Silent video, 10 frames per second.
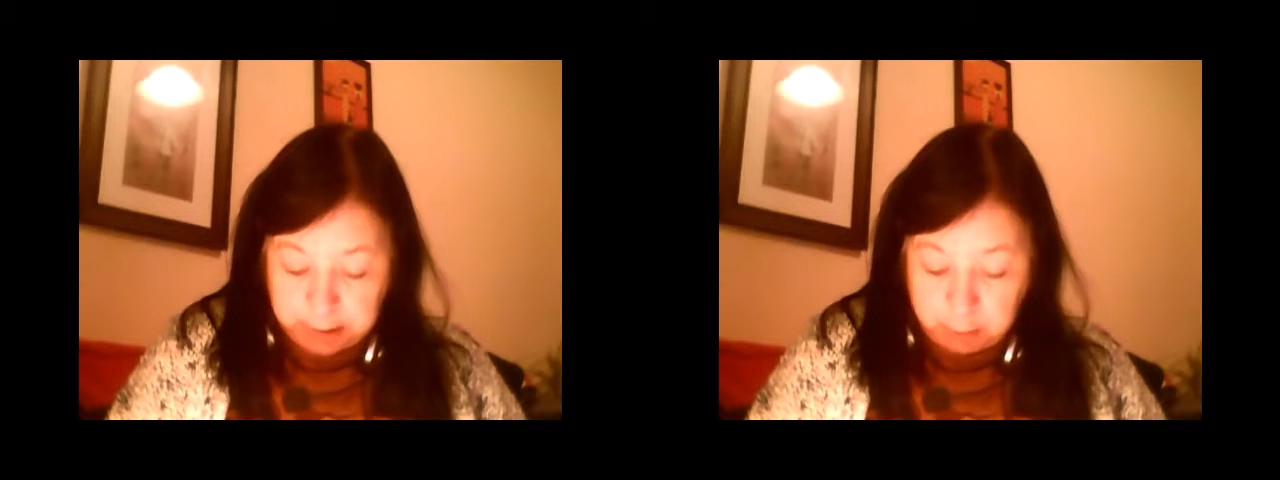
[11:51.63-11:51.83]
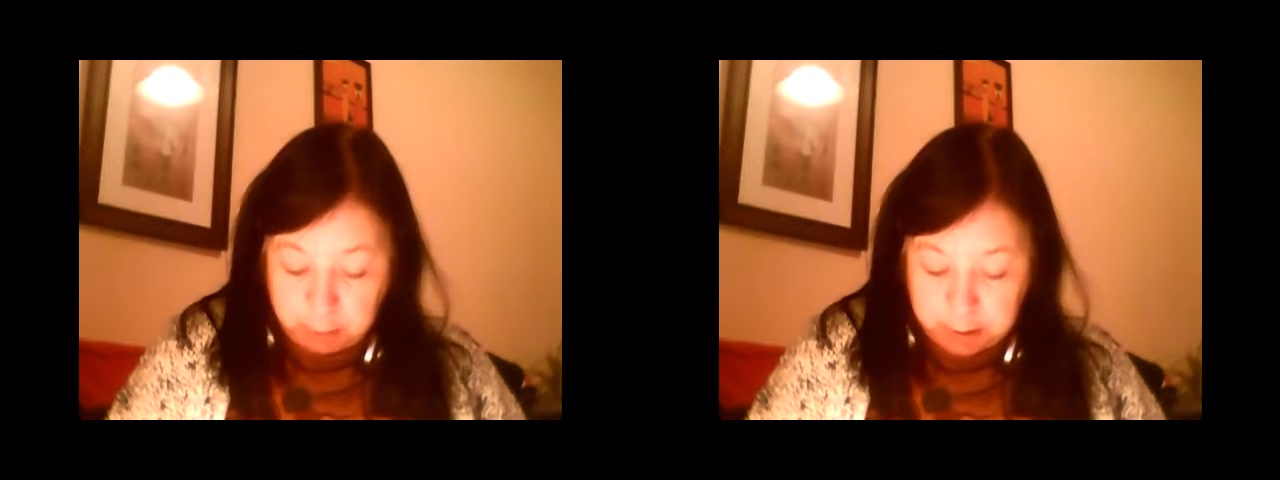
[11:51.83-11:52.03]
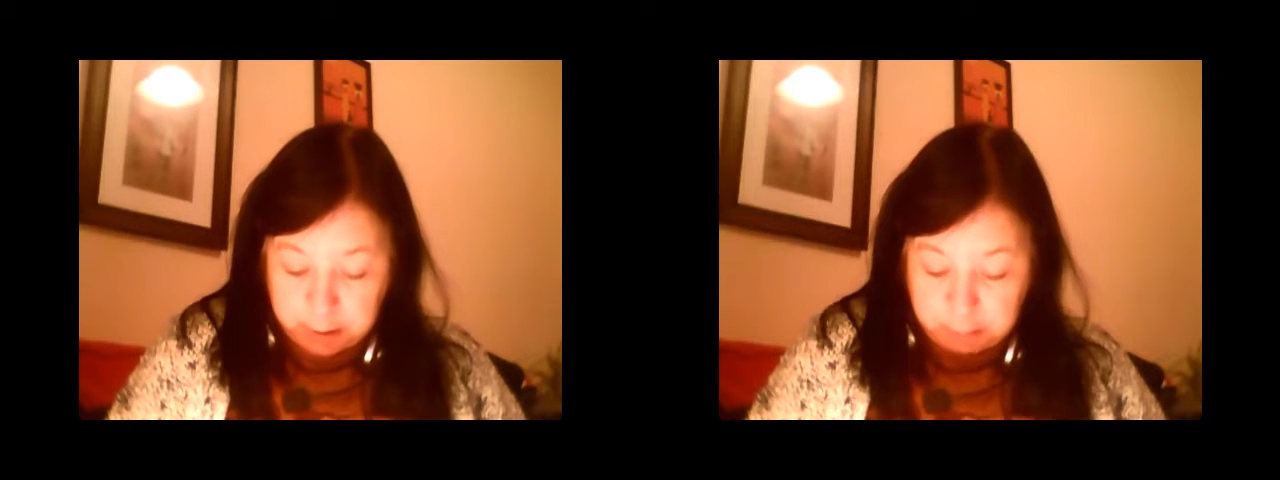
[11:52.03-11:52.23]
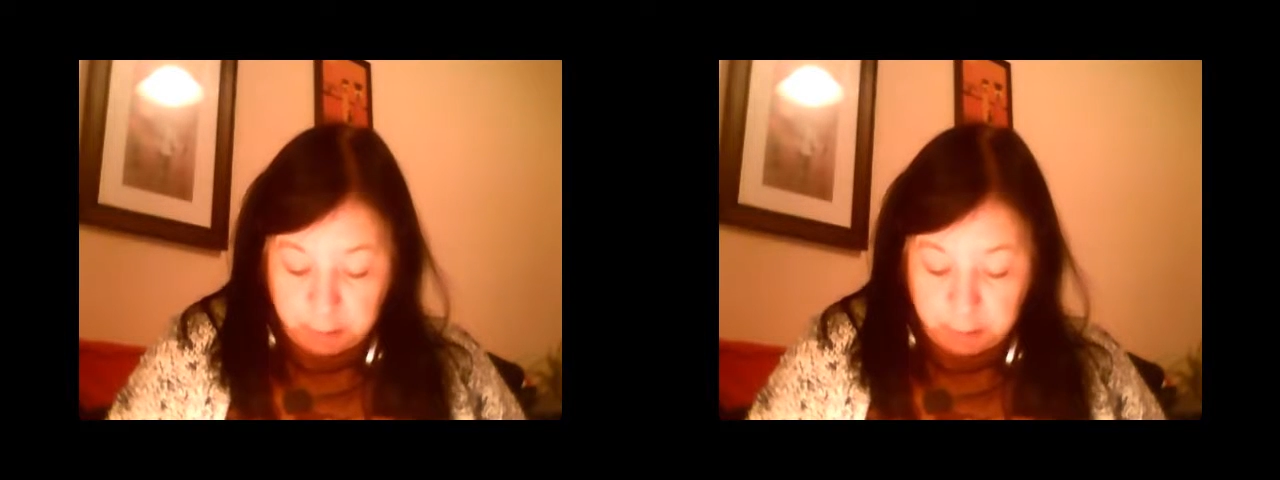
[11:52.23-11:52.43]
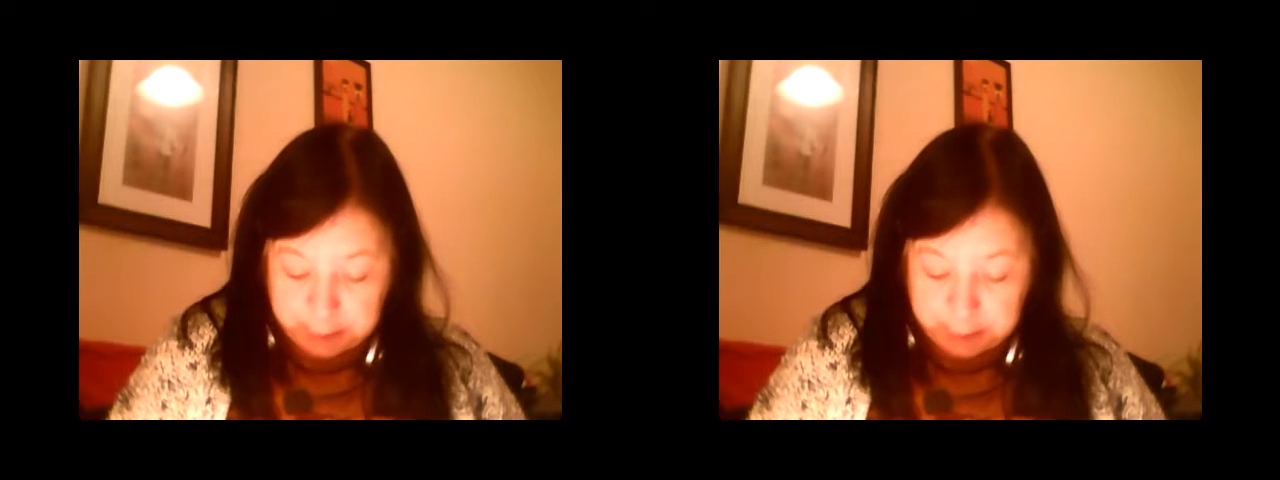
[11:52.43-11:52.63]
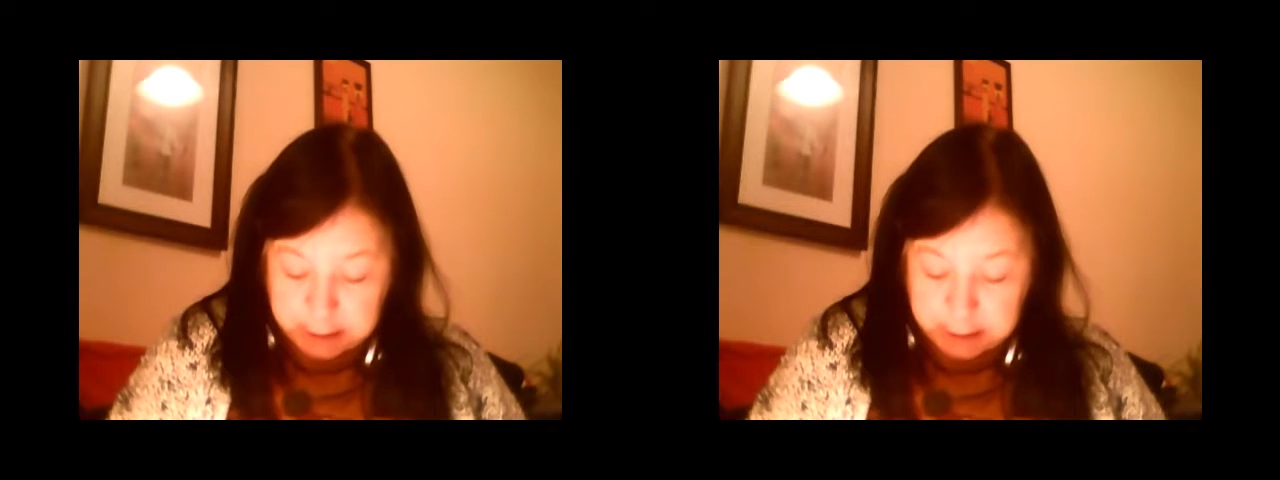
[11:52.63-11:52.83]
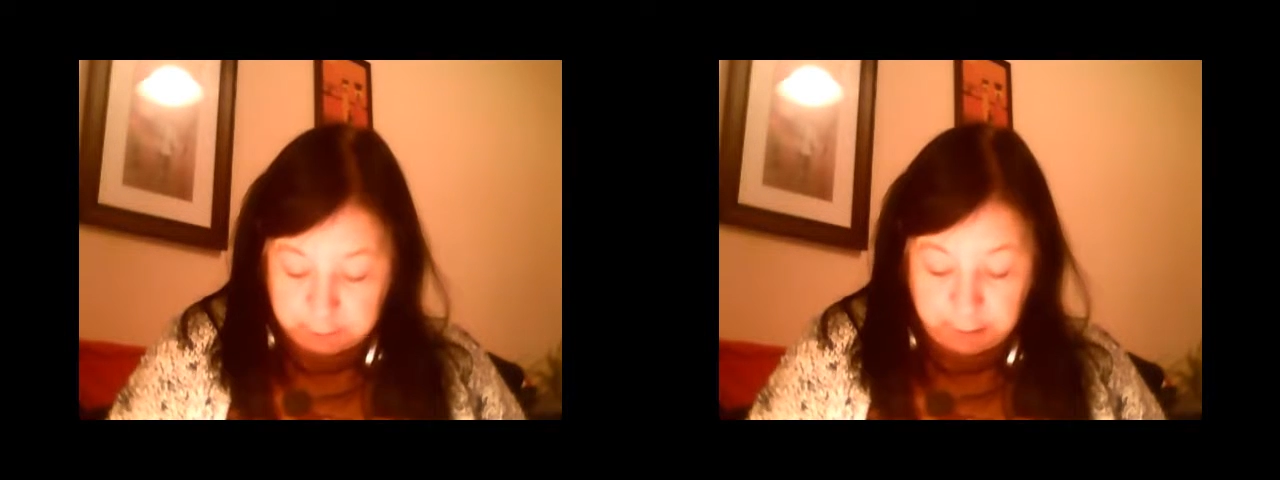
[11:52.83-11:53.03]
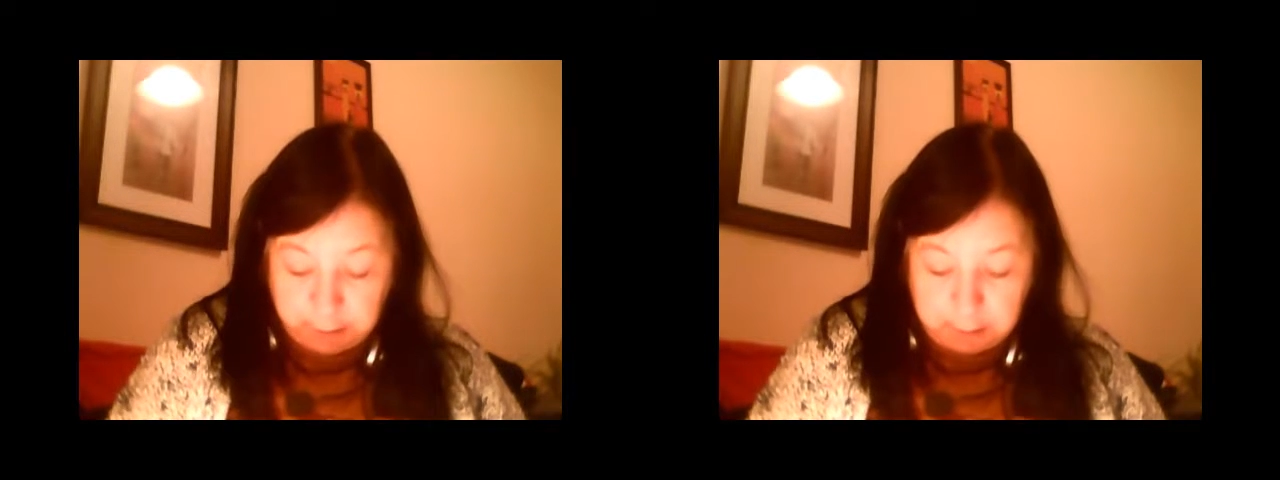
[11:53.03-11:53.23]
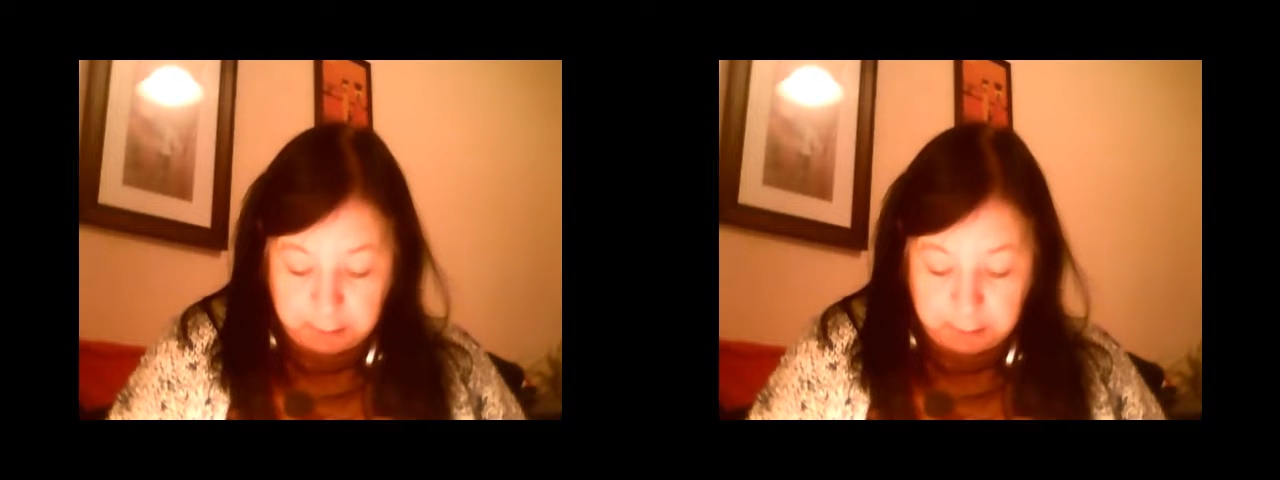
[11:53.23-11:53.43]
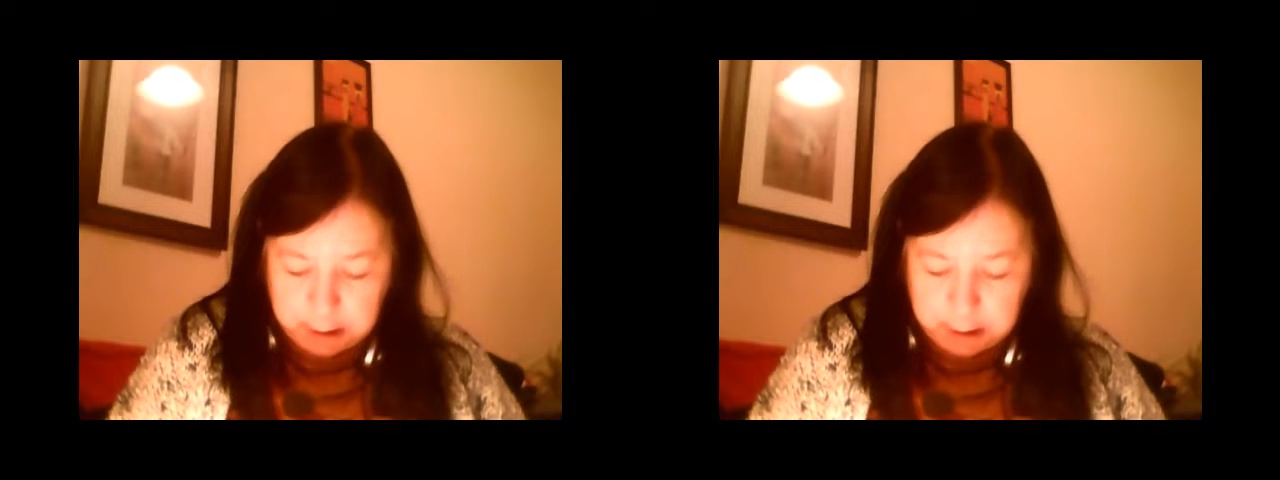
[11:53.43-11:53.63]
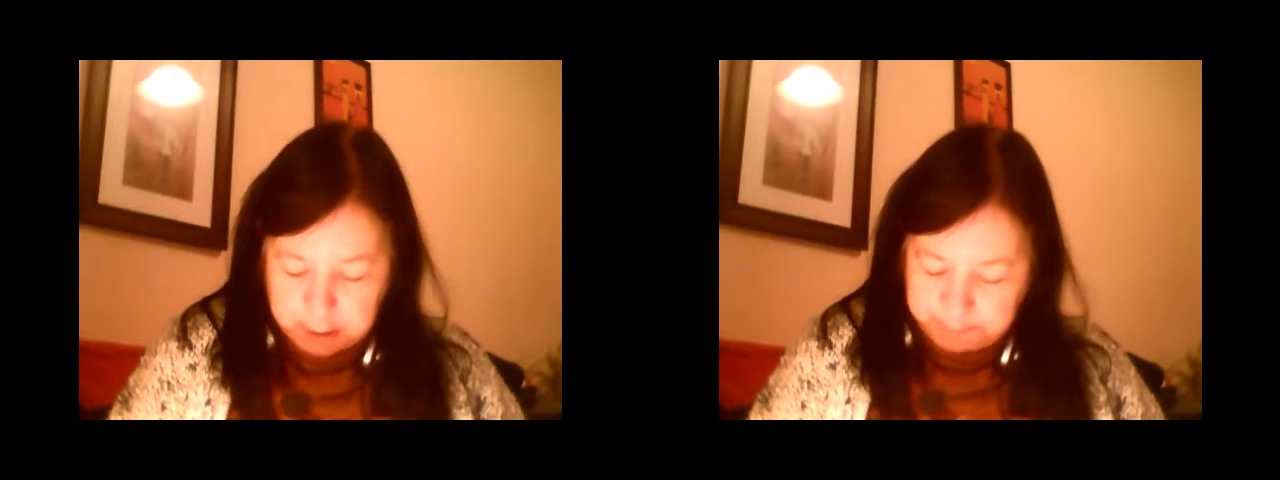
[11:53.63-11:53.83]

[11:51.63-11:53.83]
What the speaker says: he wanted more than just a fake marriage.